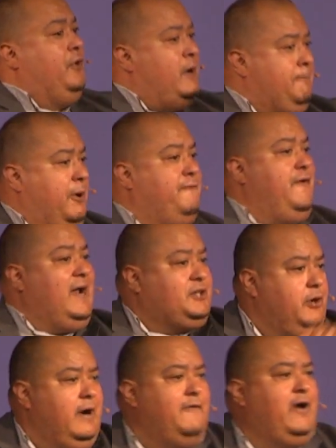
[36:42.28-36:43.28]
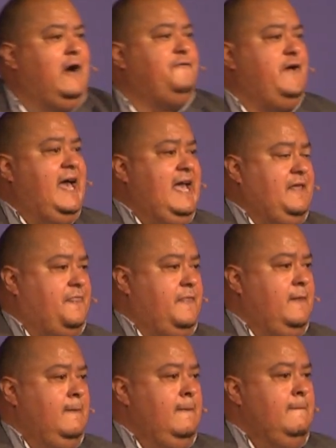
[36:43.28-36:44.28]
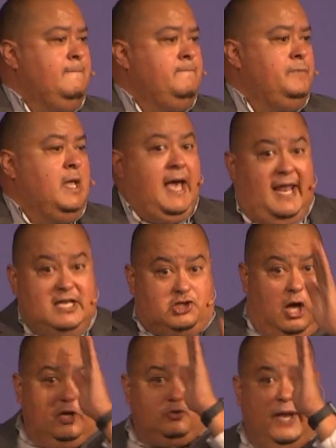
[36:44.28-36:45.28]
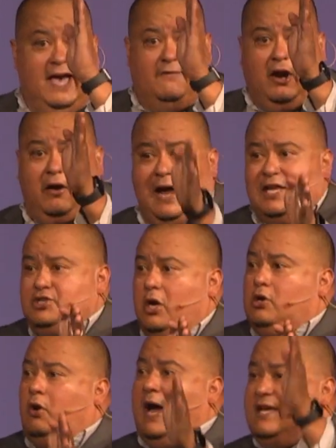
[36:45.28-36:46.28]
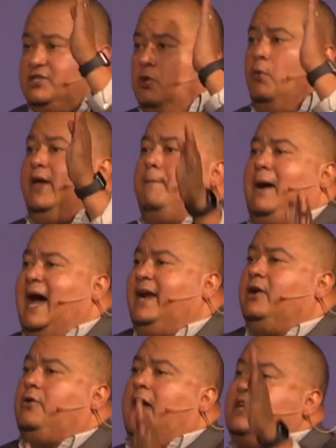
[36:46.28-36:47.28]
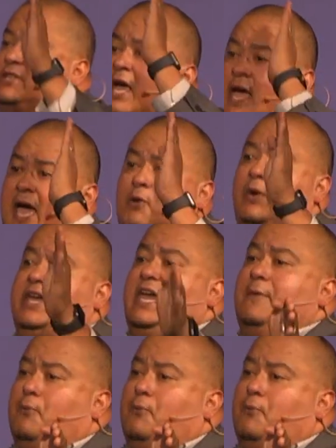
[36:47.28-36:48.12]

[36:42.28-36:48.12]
and perfecter of our faith. And as long as we have our eyes on Christ and we abide in Christ and we keep